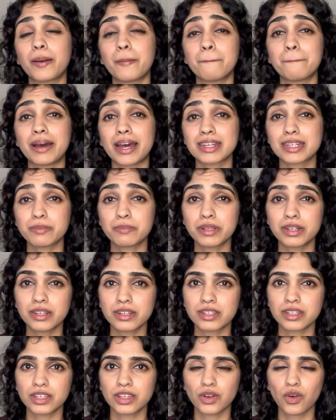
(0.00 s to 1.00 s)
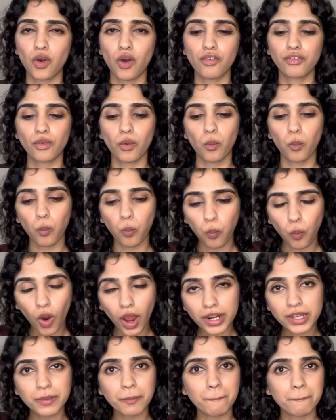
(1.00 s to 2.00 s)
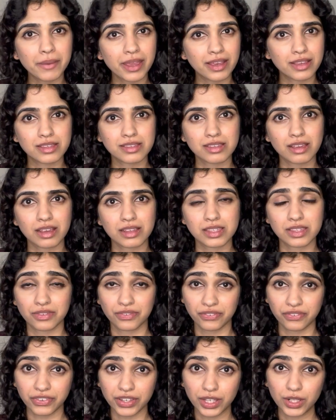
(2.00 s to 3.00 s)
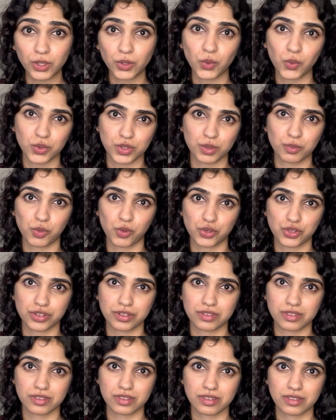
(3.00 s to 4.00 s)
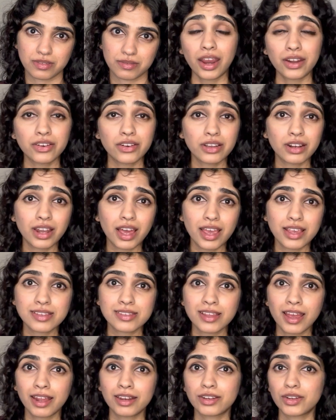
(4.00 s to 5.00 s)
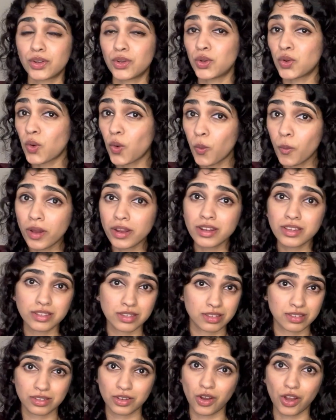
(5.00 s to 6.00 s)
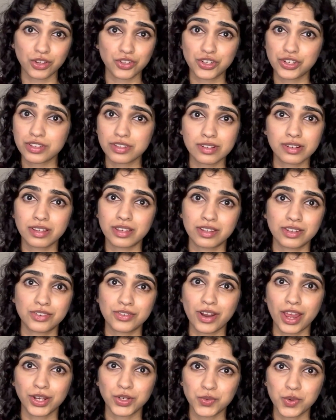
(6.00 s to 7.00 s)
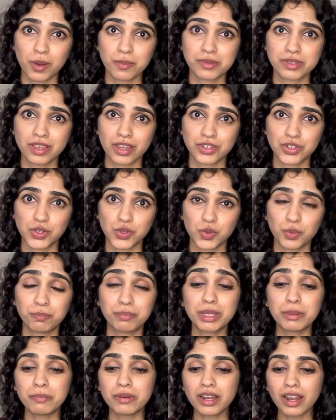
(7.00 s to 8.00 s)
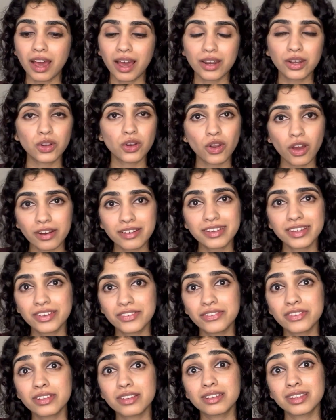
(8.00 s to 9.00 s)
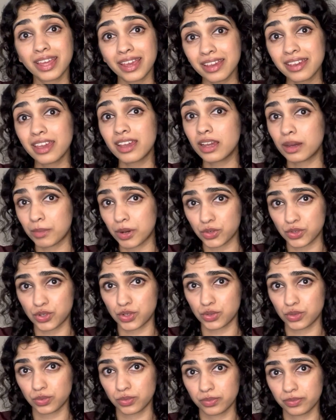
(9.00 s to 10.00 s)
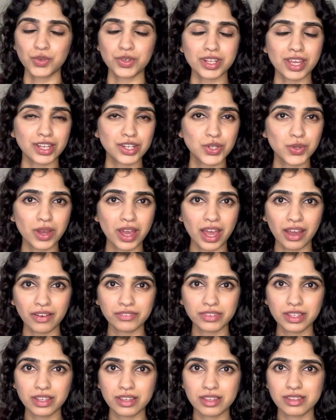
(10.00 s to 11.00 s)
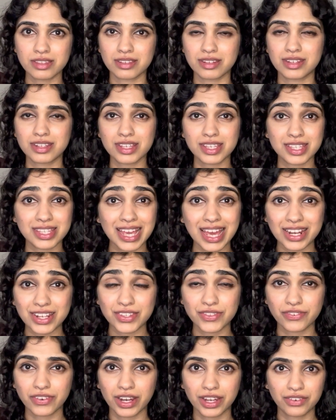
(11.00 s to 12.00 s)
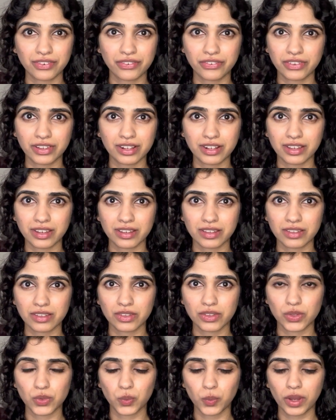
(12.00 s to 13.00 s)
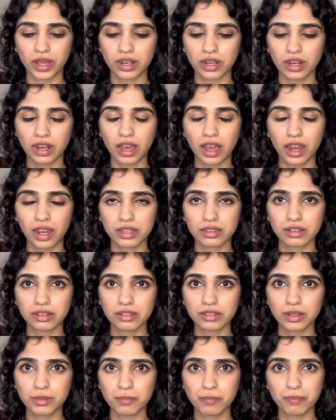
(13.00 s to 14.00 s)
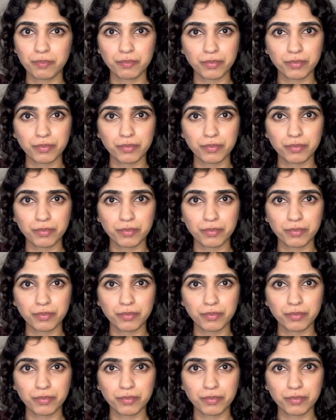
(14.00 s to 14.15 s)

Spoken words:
compatibility of what makes us feel those emotions. I realized that no one is consciously trying to upset you. People are not even thinking about you. You tend to have these dissatisfied feelings when either the